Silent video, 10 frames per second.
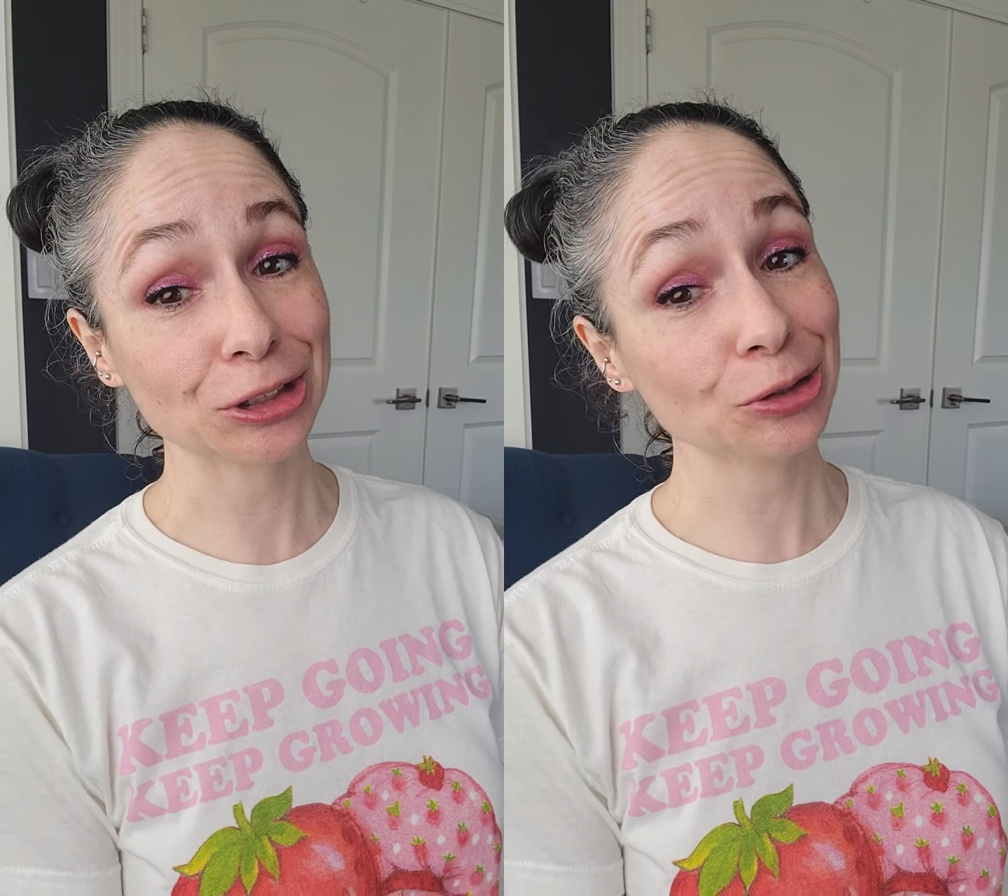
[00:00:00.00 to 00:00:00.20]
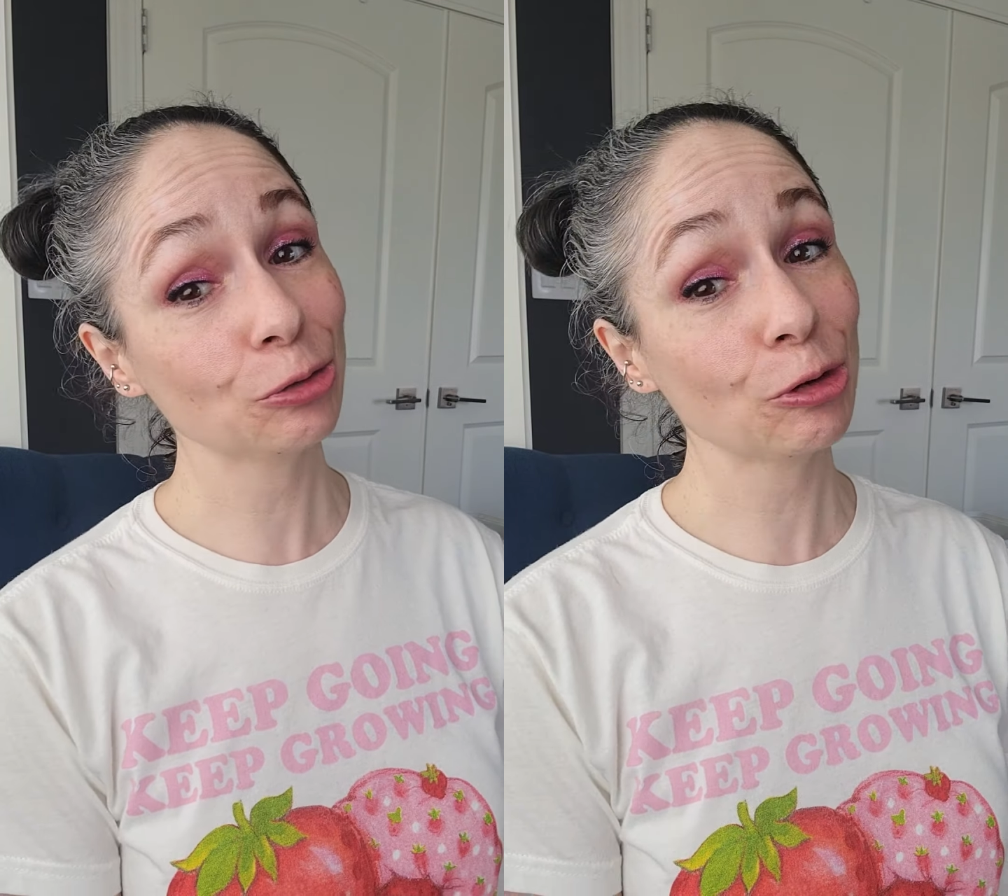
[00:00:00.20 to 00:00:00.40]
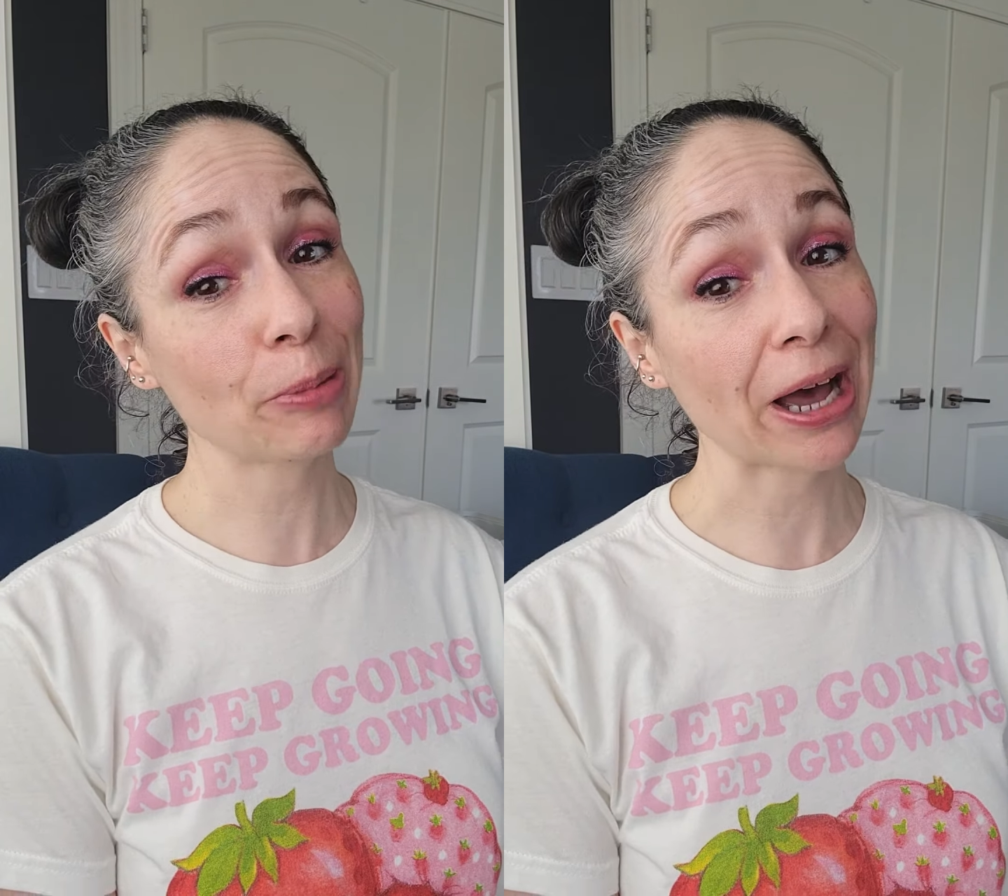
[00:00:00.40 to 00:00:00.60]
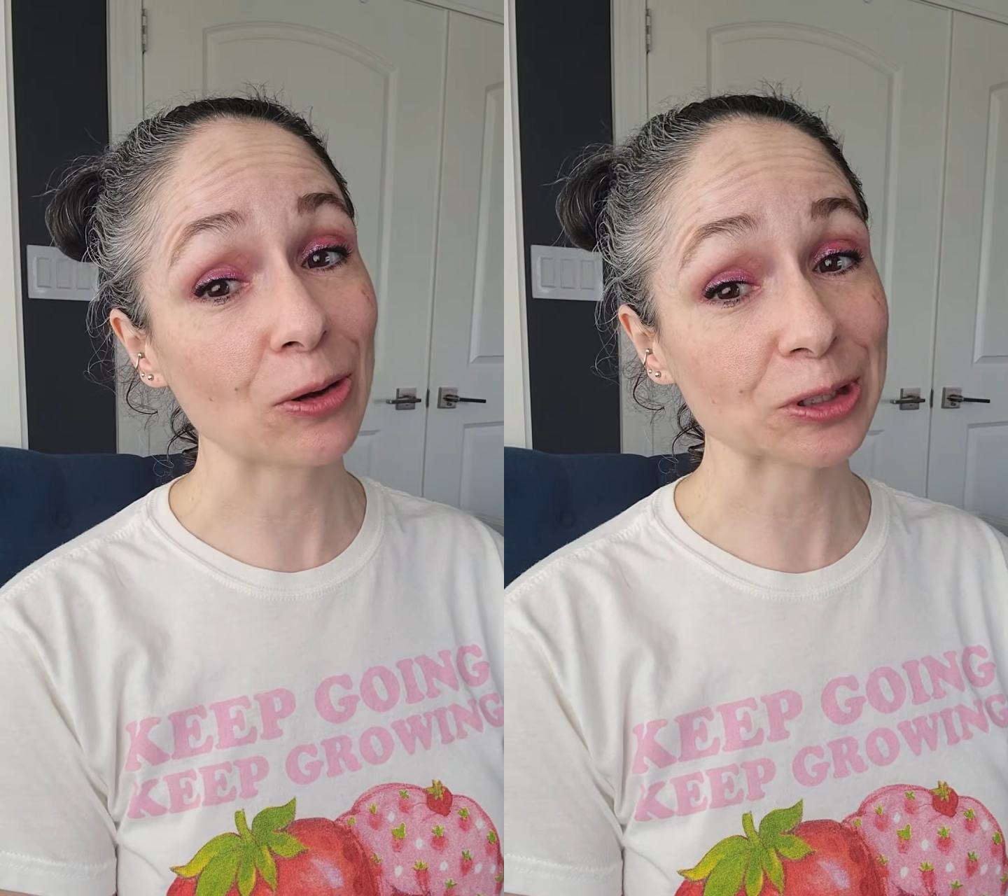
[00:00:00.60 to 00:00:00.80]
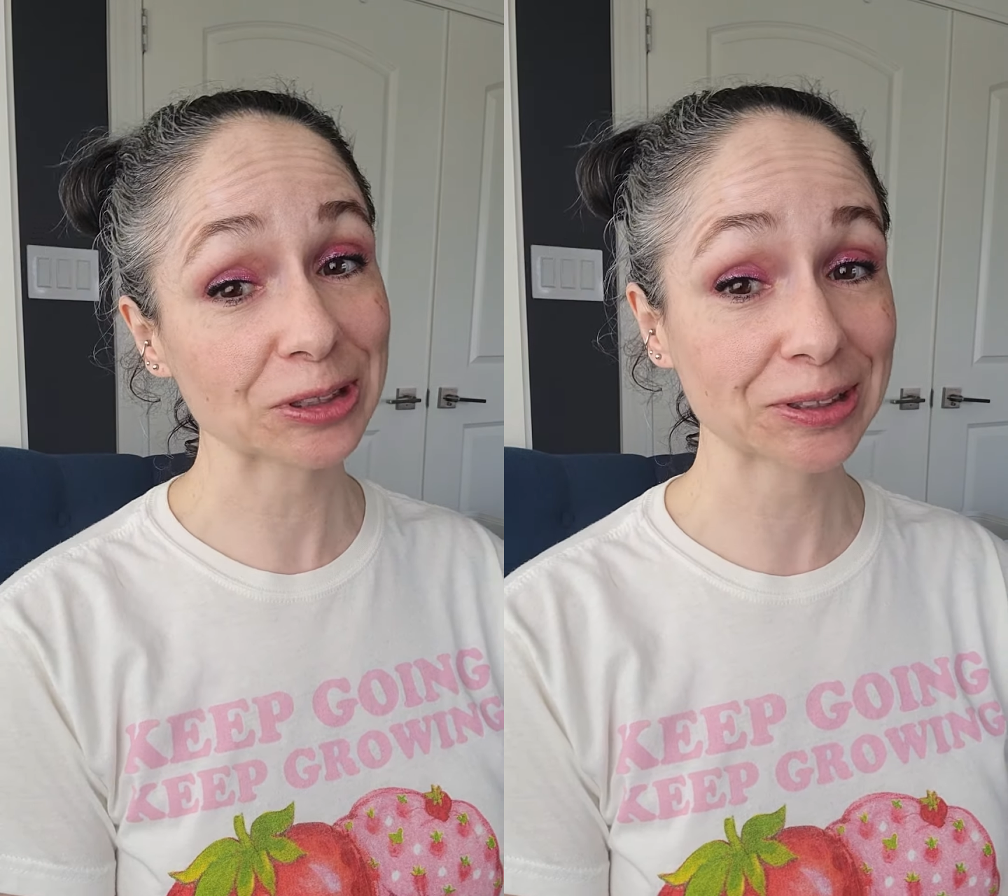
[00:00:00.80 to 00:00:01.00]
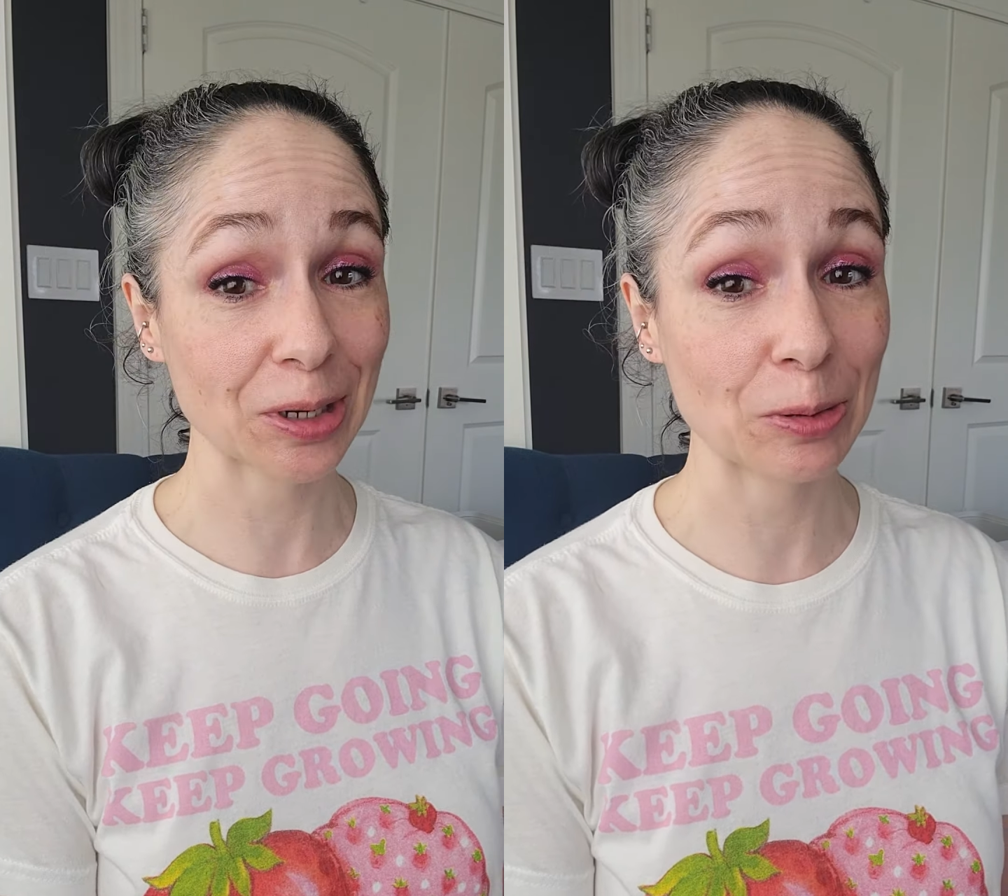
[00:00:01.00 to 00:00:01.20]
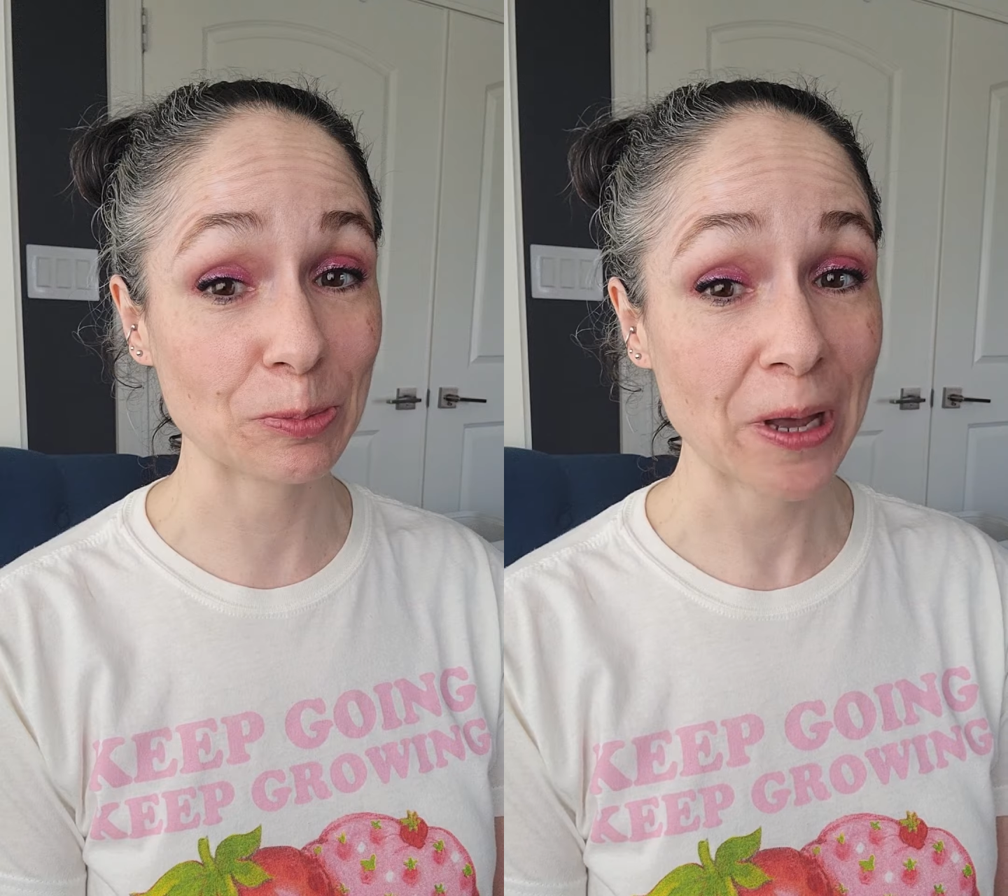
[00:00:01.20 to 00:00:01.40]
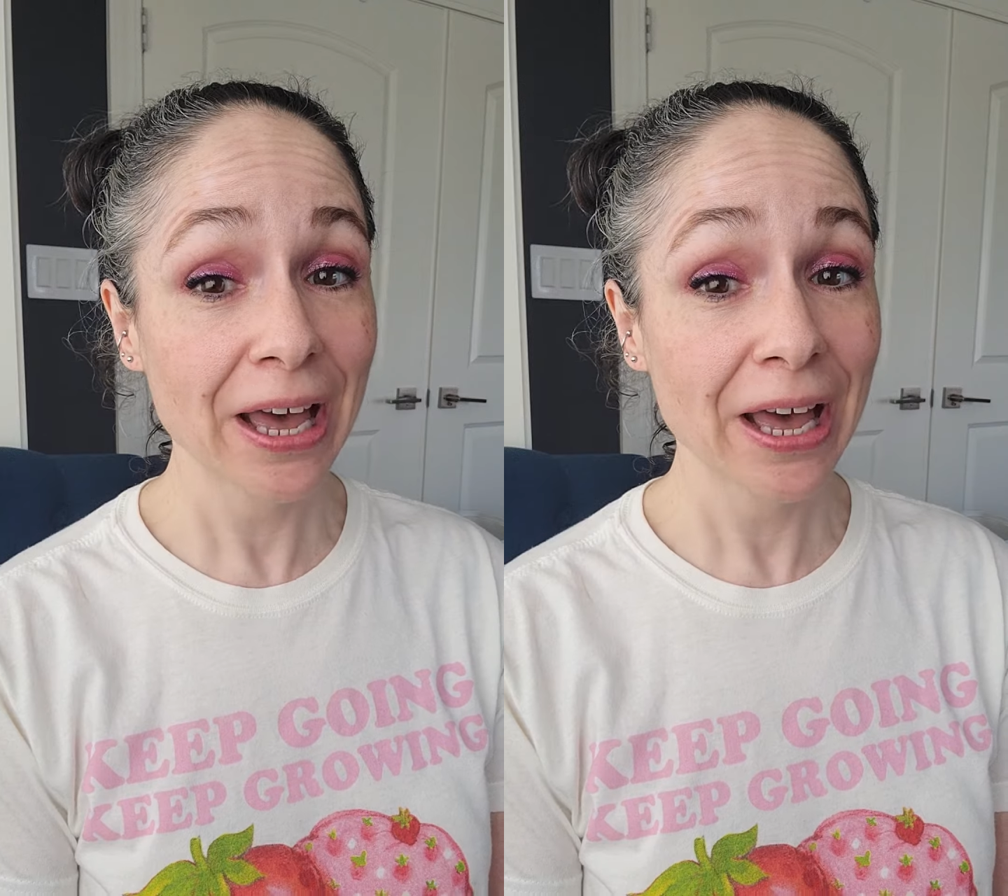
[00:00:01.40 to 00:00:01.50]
you about some